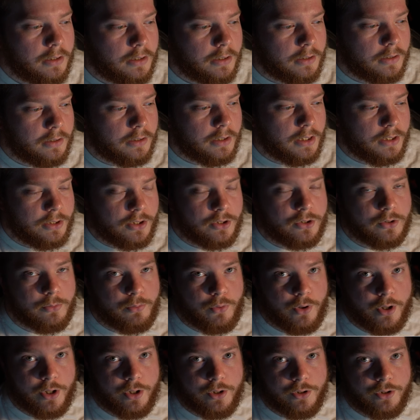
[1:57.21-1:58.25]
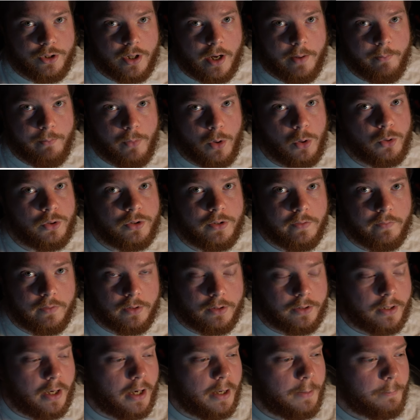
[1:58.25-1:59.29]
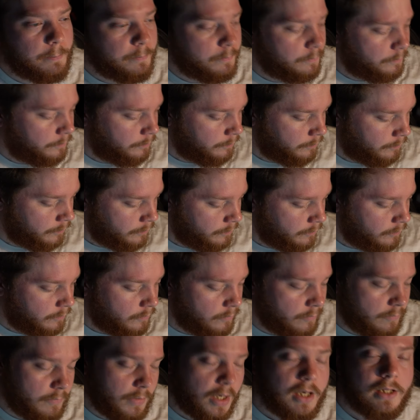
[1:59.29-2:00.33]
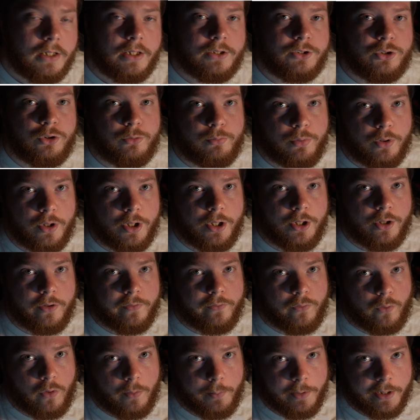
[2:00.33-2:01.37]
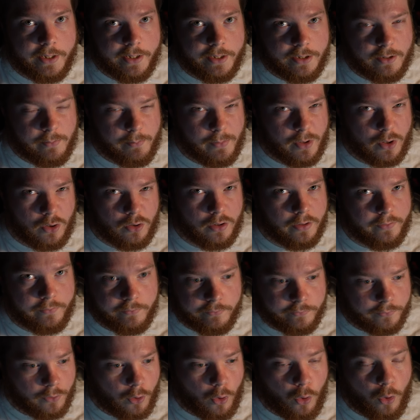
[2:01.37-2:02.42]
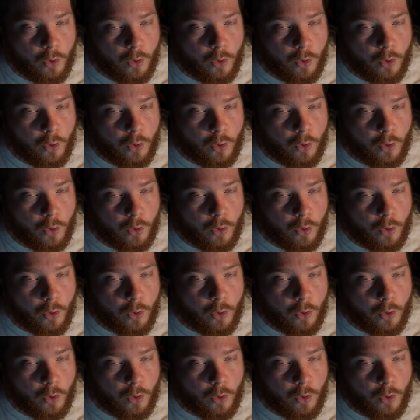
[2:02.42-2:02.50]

It does a pretty good job most of the time. Unless you're putting your formula in the middle of a whole